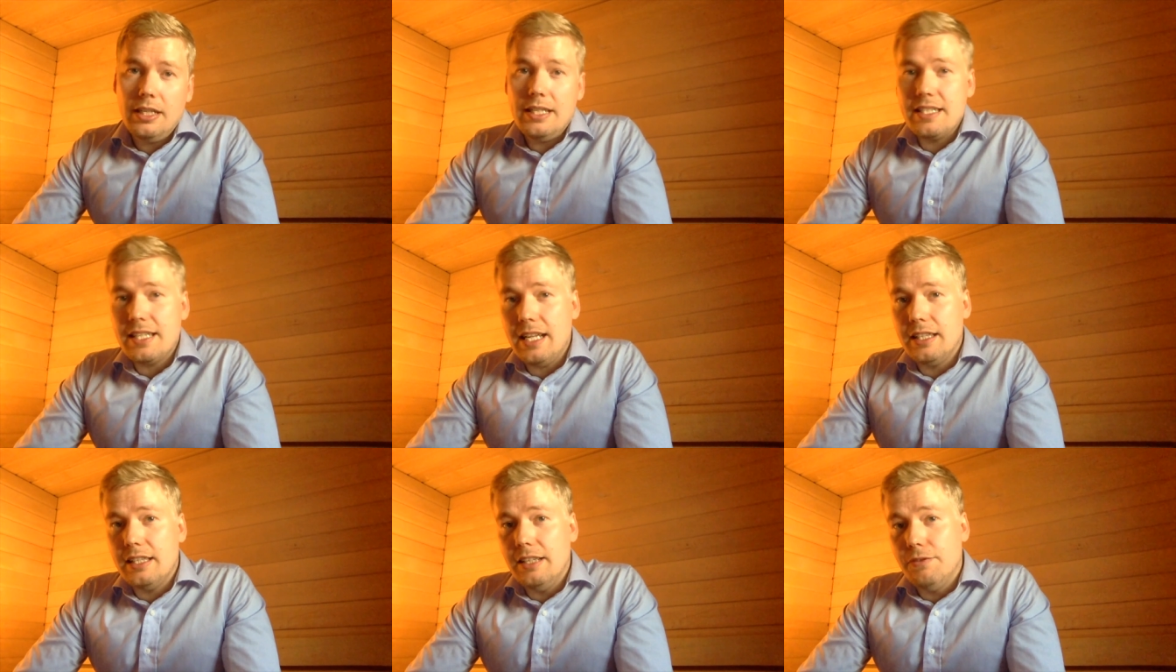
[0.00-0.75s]

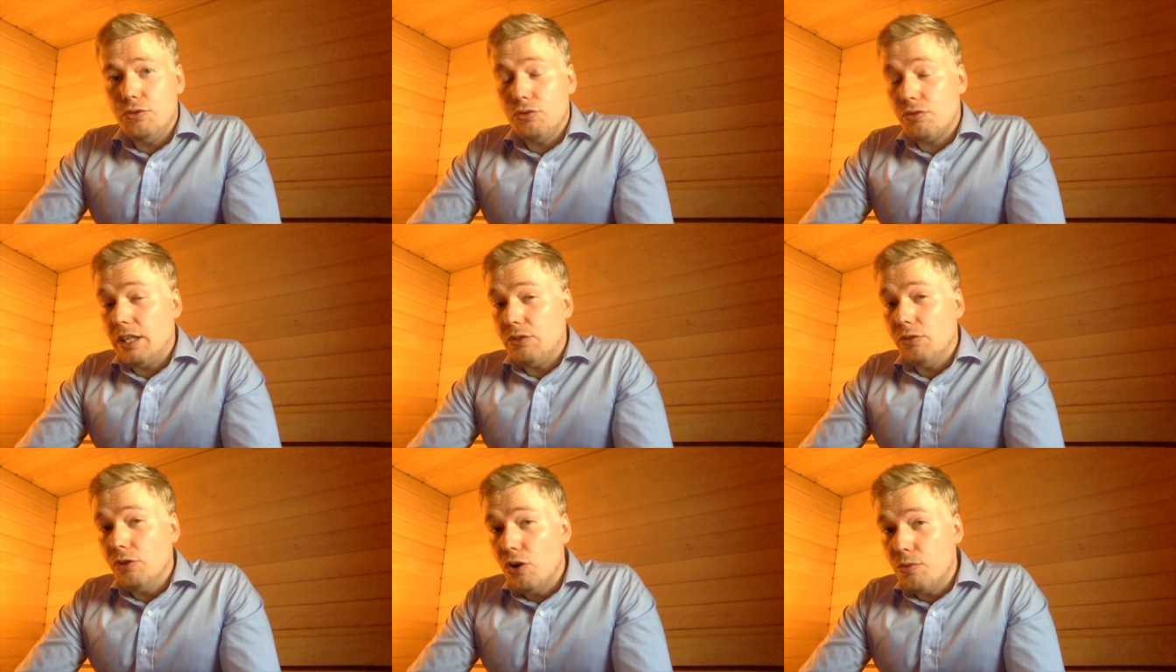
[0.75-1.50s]
incentive to try
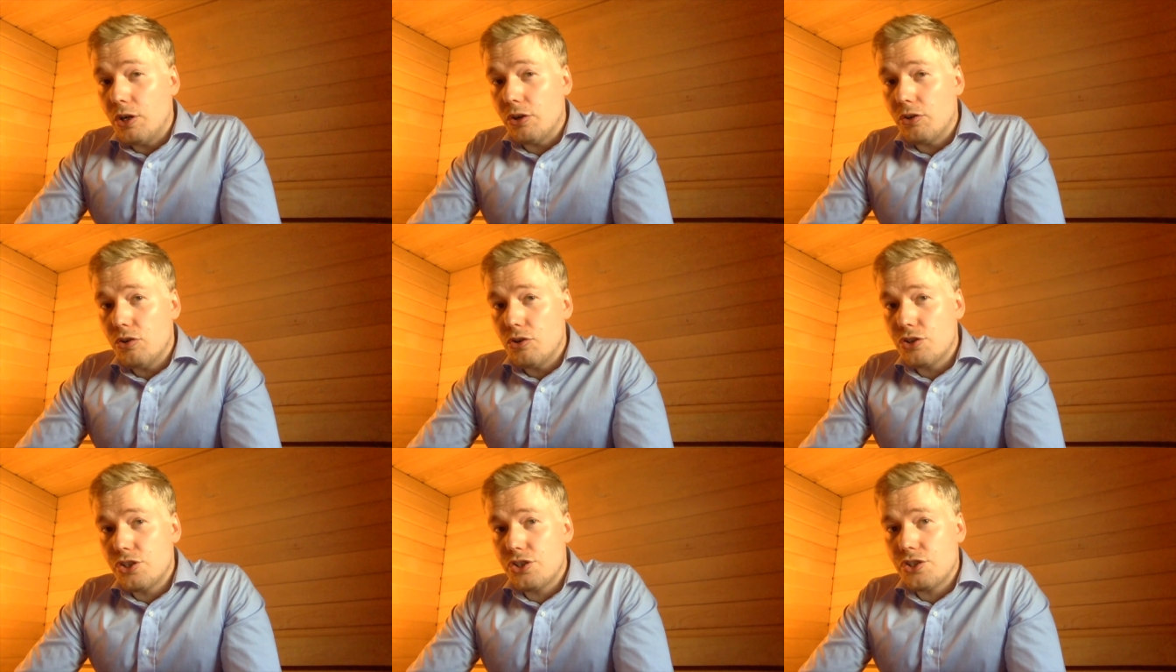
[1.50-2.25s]
to lower
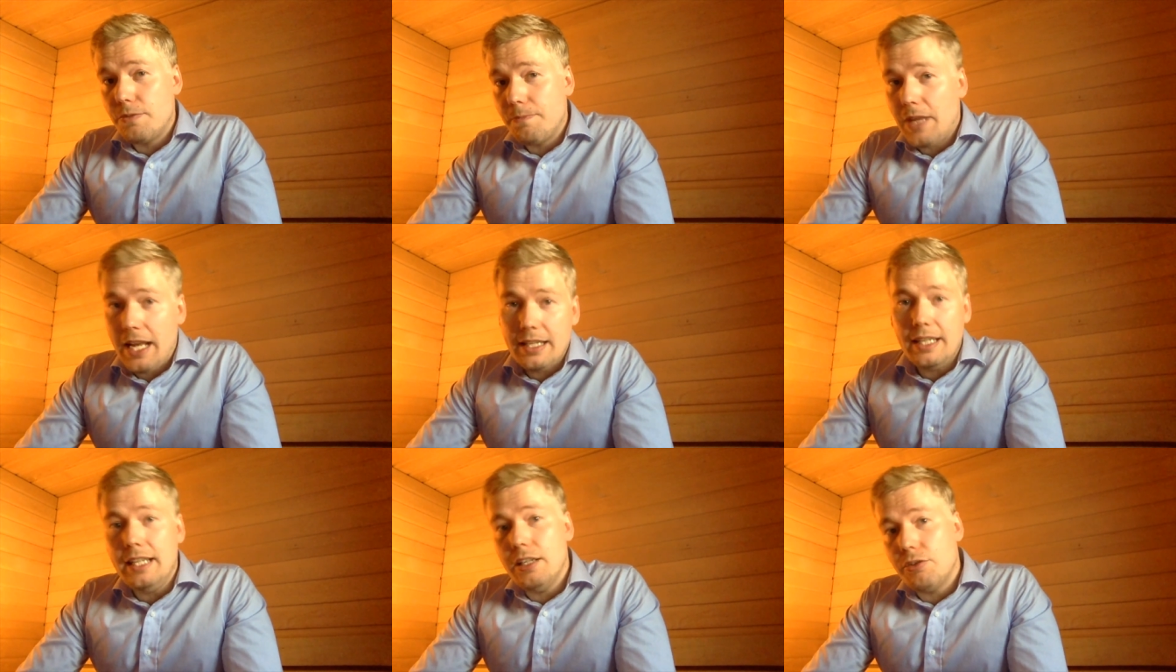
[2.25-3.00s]
costs
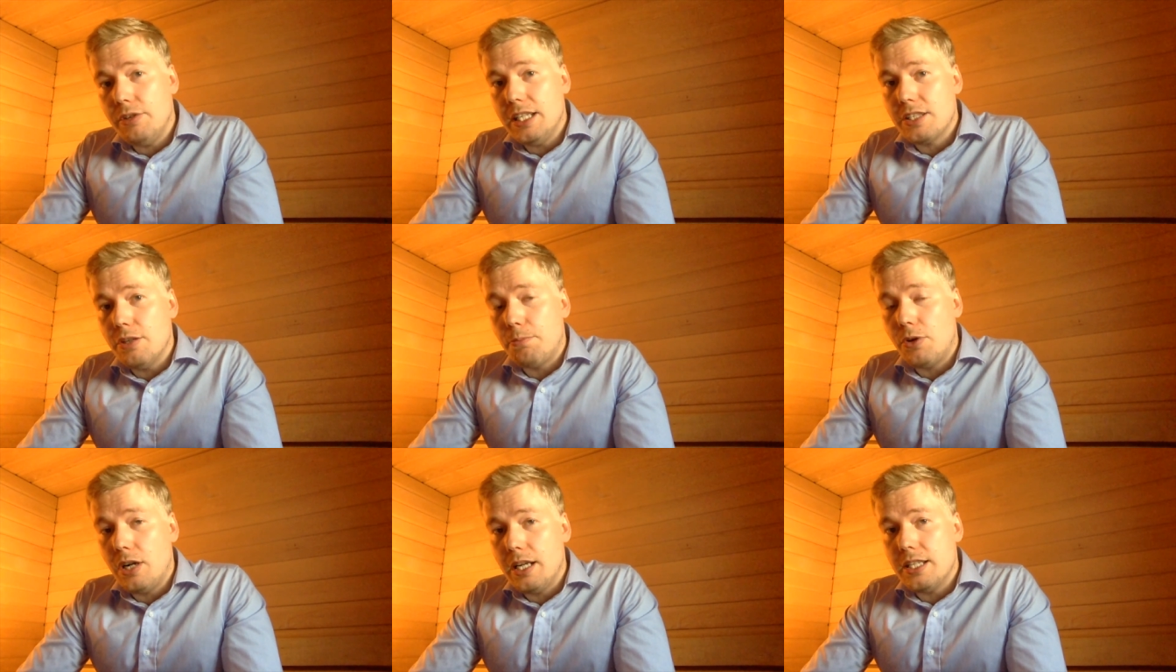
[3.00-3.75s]
and increase the
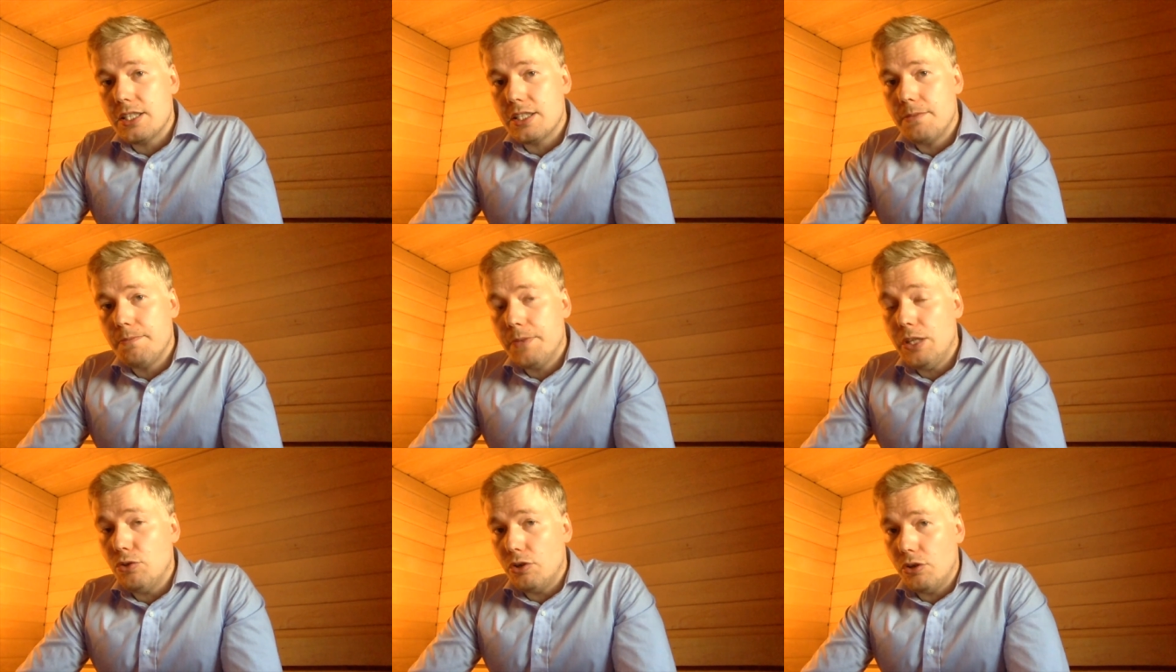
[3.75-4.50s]
price
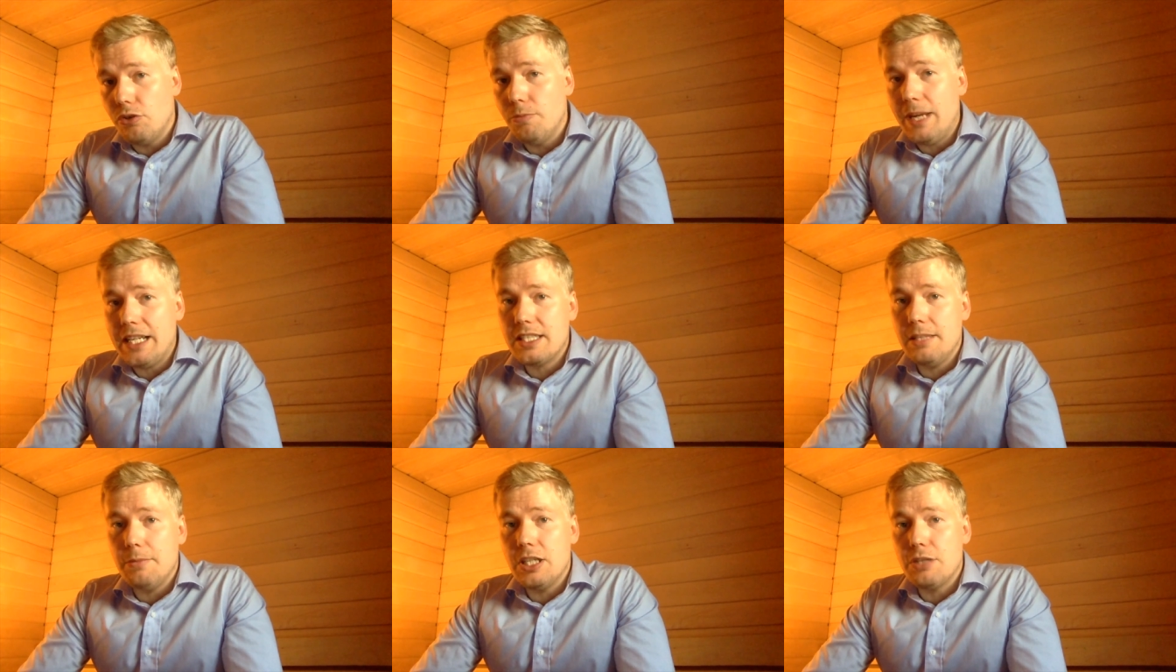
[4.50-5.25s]
in order to
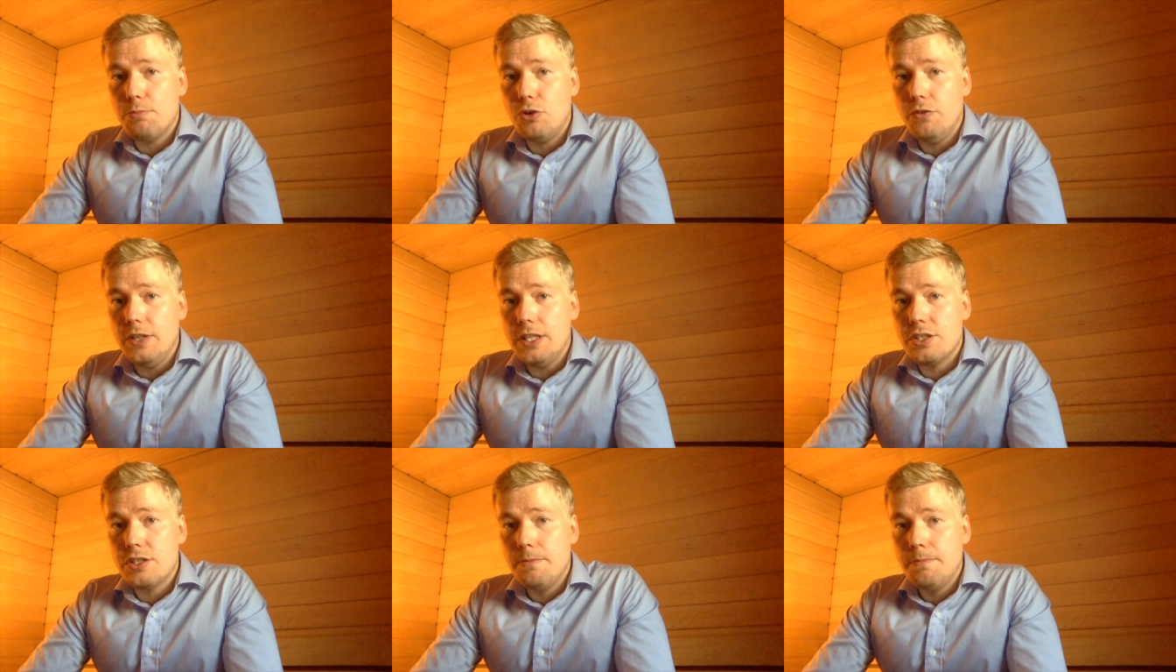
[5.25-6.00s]
maximize
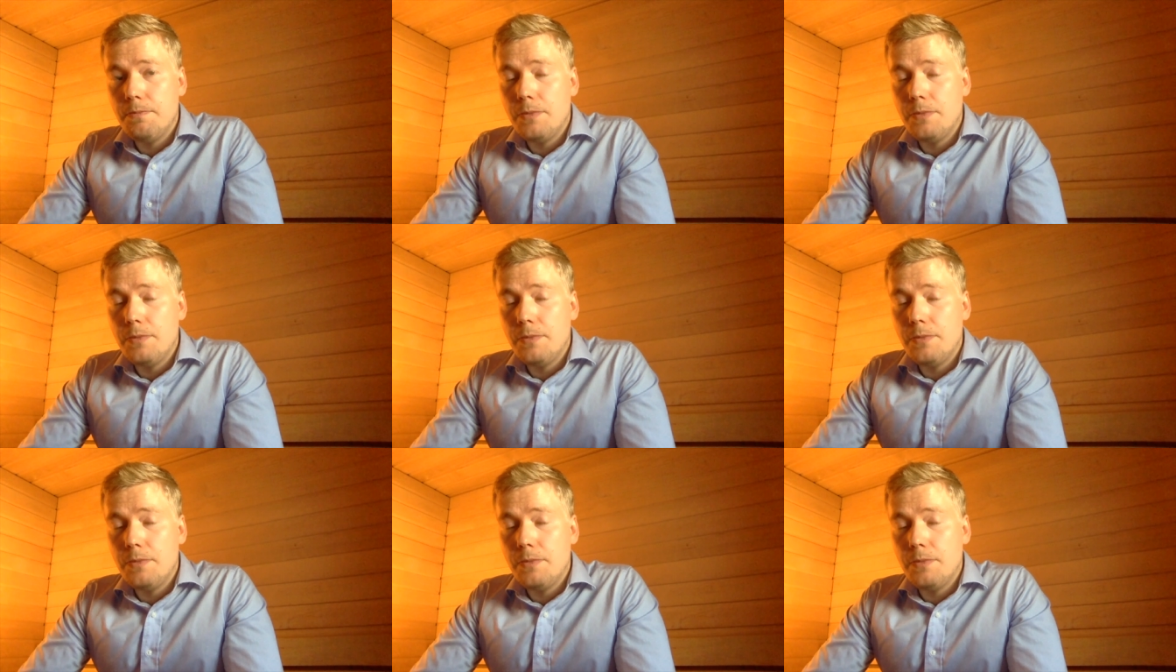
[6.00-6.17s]
profits.